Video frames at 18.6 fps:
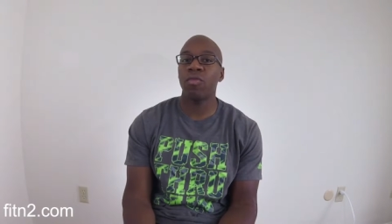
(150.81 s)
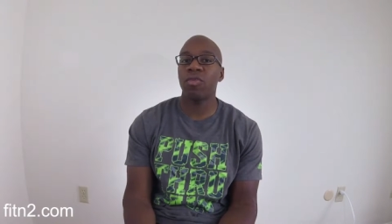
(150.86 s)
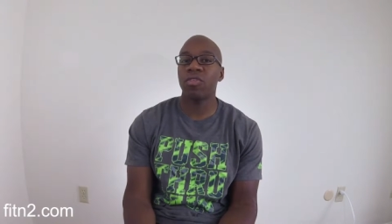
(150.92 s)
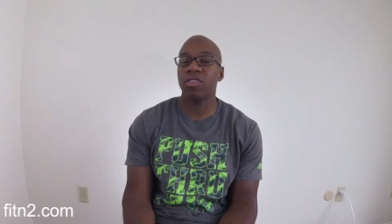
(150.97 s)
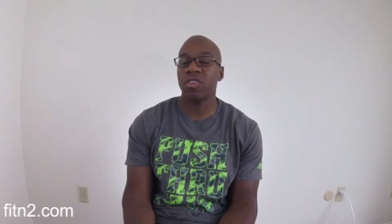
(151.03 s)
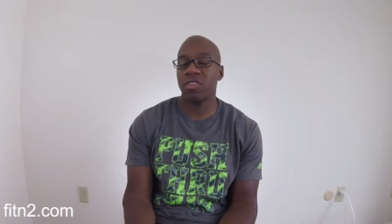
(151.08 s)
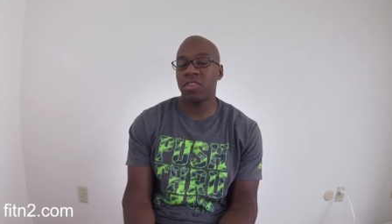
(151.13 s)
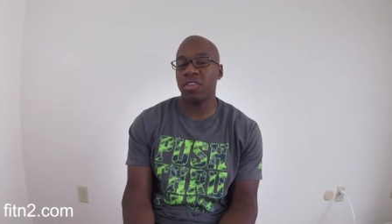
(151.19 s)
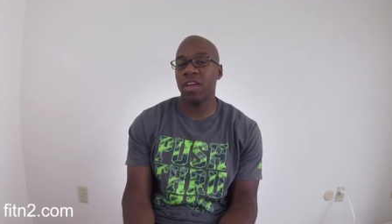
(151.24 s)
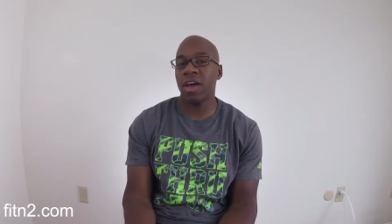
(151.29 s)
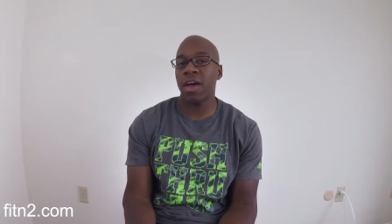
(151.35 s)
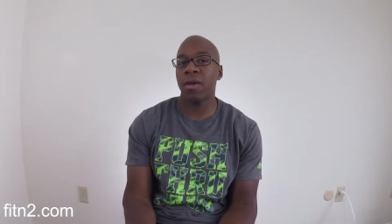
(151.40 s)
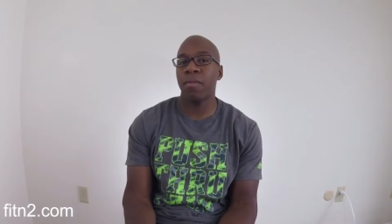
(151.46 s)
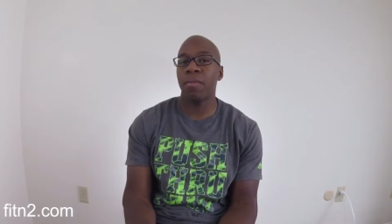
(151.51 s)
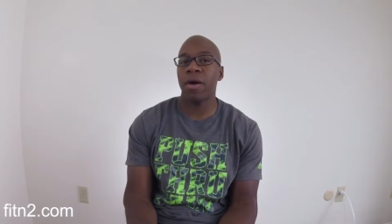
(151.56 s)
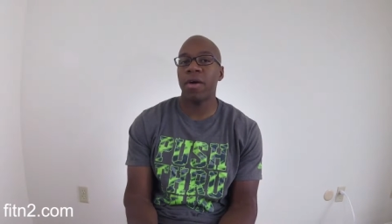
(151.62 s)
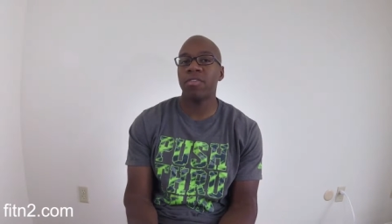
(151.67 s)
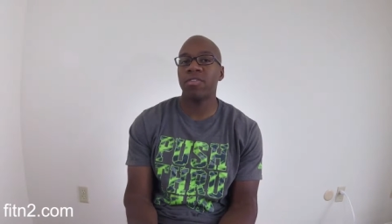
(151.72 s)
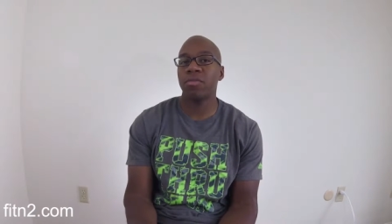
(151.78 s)

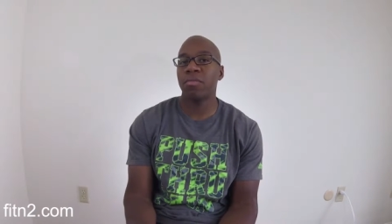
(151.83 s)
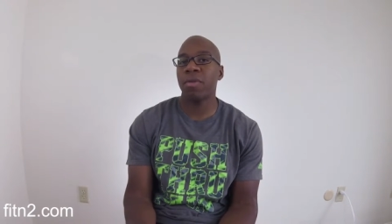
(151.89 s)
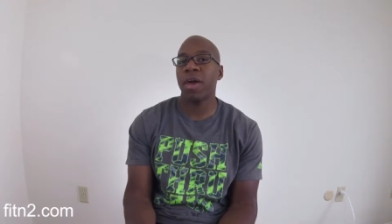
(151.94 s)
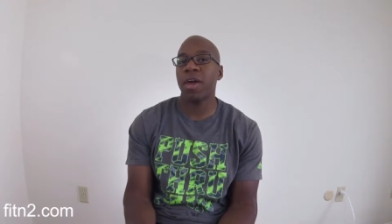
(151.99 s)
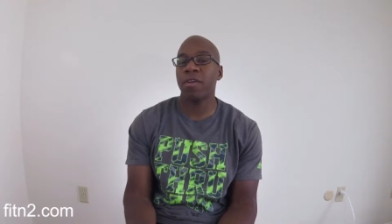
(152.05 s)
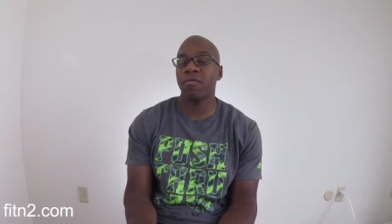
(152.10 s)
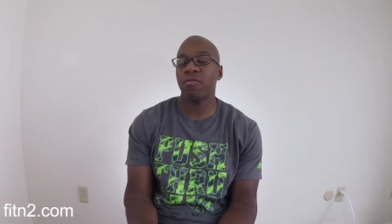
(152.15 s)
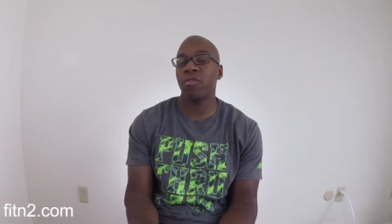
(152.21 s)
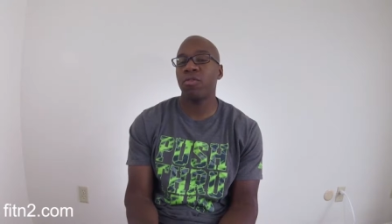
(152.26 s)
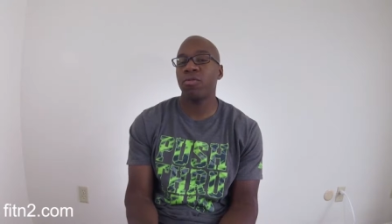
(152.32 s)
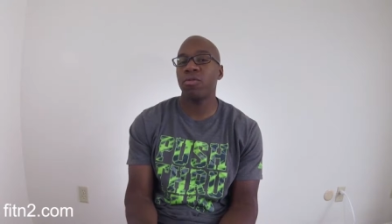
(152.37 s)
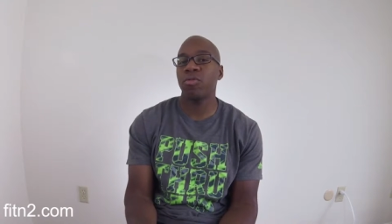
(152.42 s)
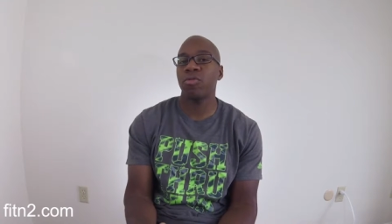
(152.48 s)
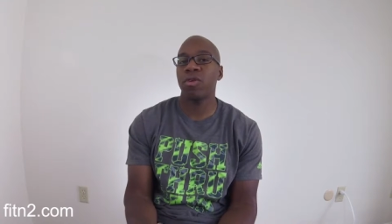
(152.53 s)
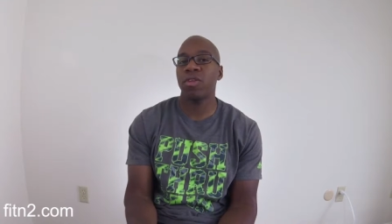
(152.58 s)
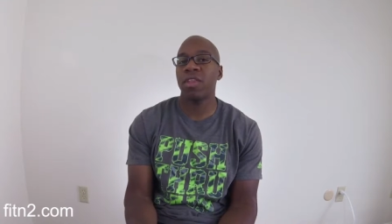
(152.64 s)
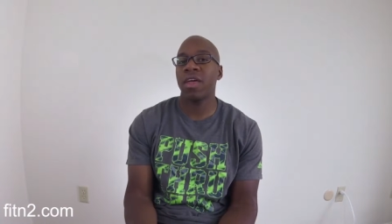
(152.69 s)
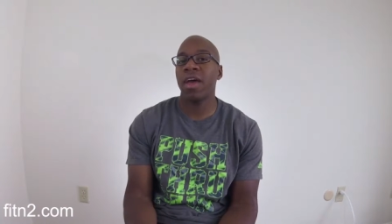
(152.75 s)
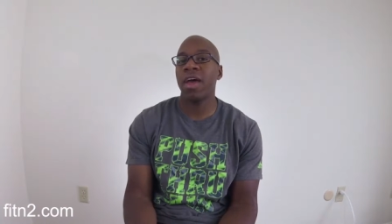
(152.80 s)
169, bouncing back and forth
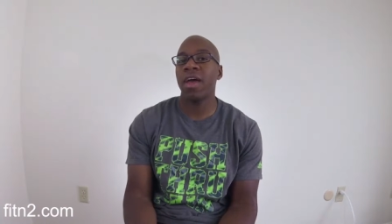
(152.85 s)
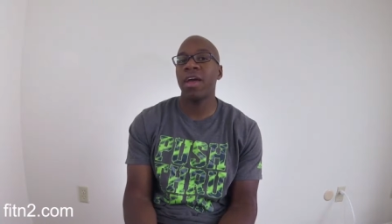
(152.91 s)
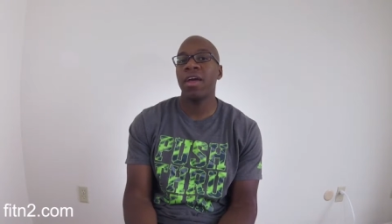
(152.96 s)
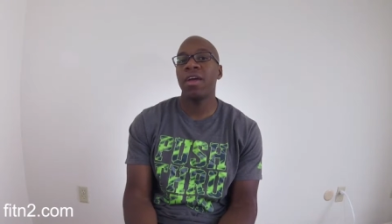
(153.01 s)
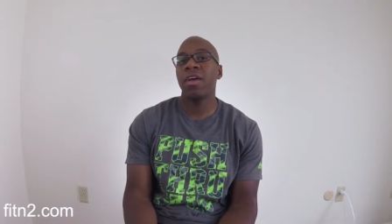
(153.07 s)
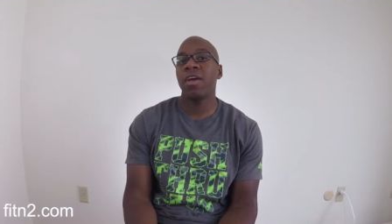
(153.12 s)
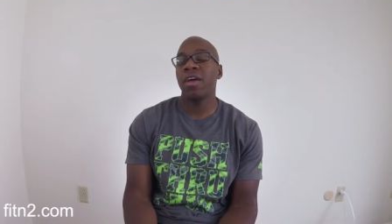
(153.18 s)
between that.